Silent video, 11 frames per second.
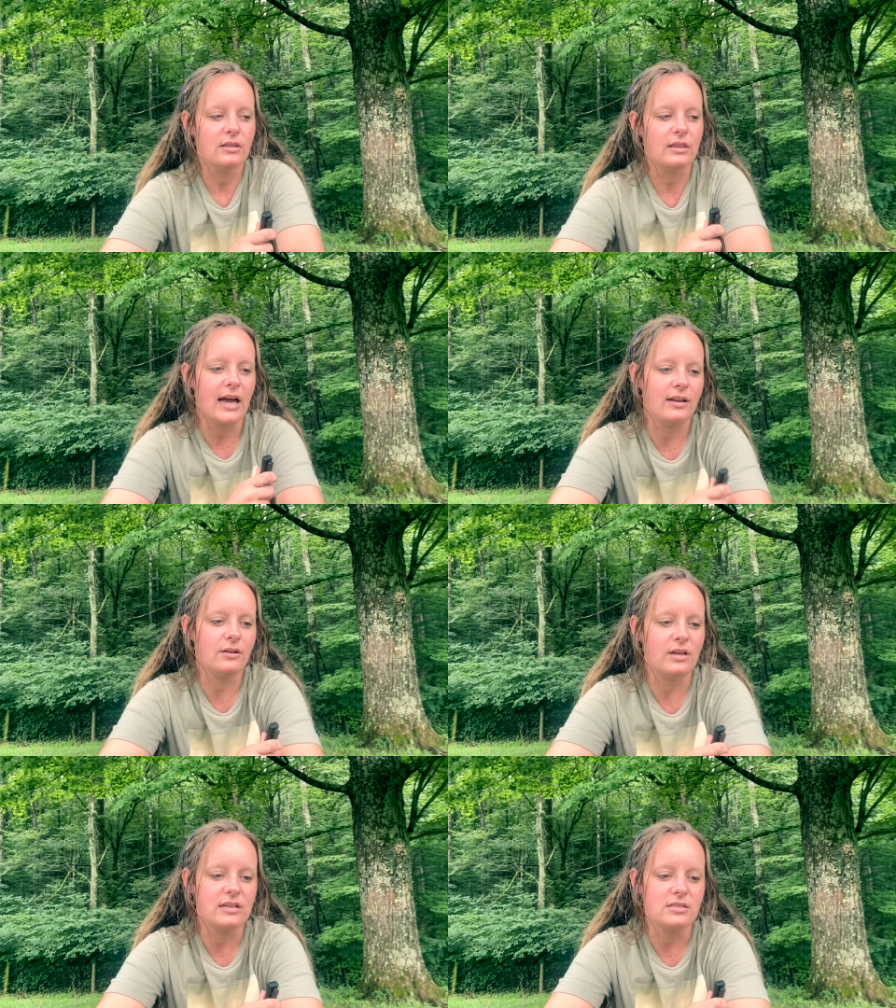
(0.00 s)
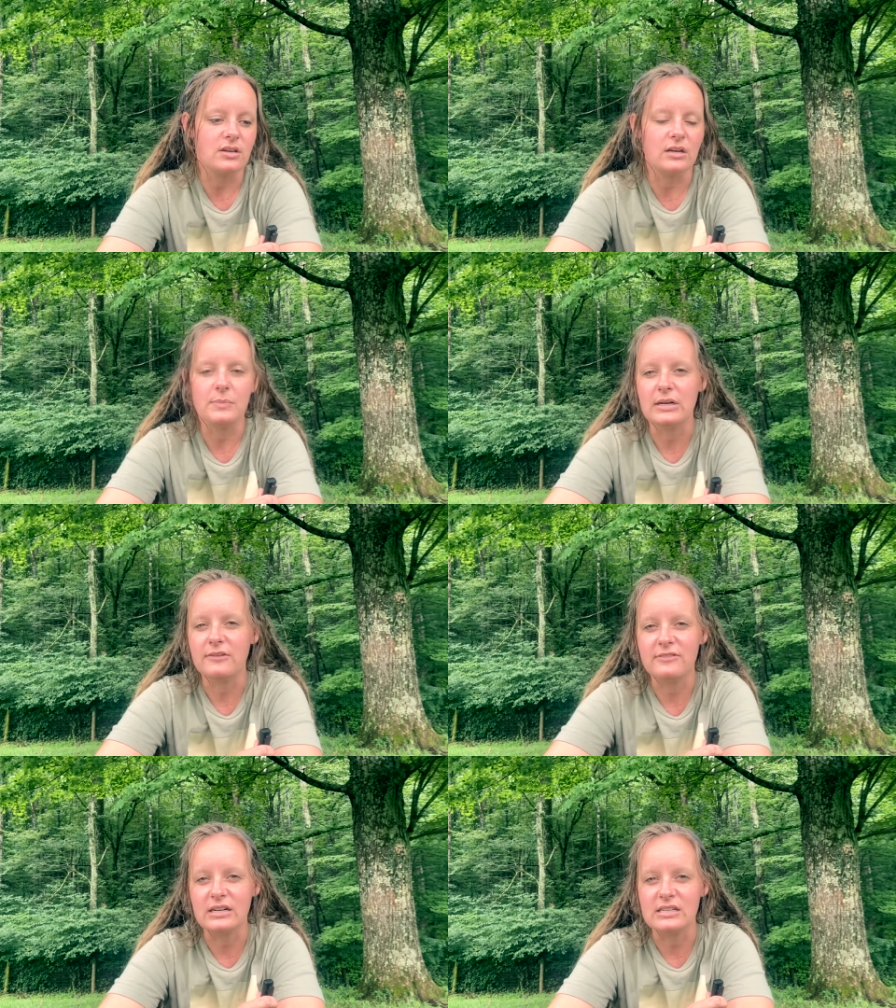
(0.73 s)
that is going to
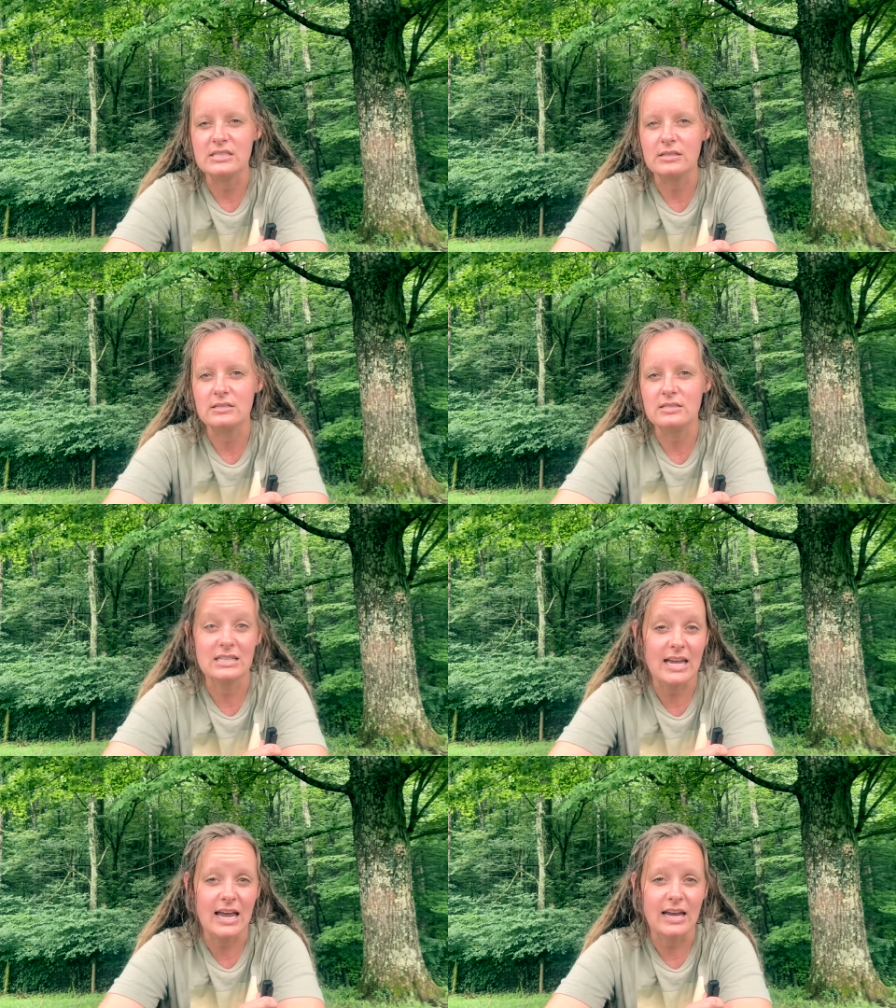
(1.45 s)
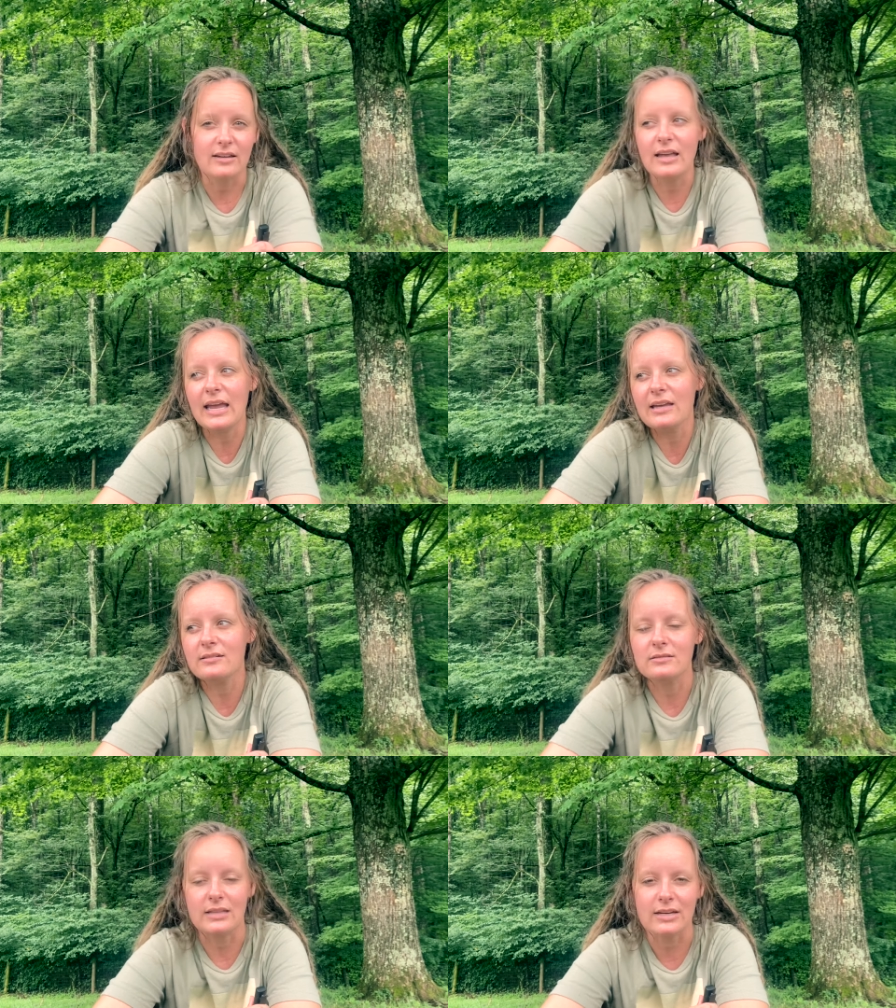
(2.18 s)
benefit us today
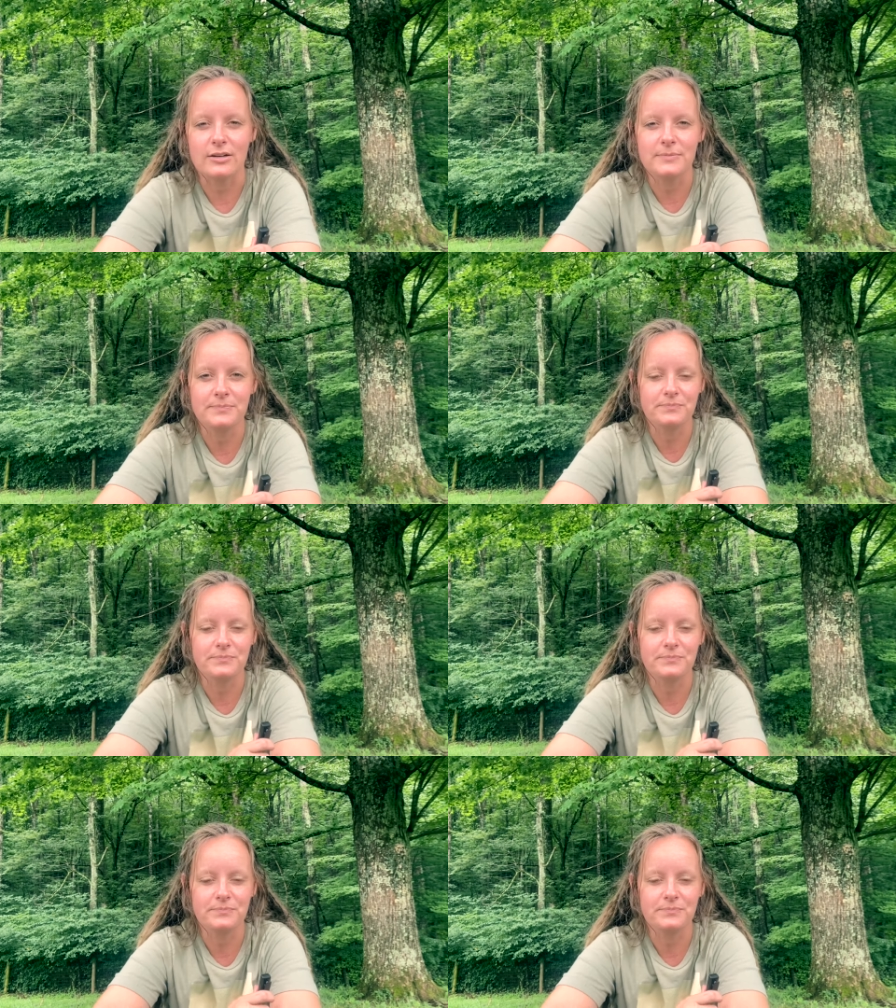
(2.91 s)
and later.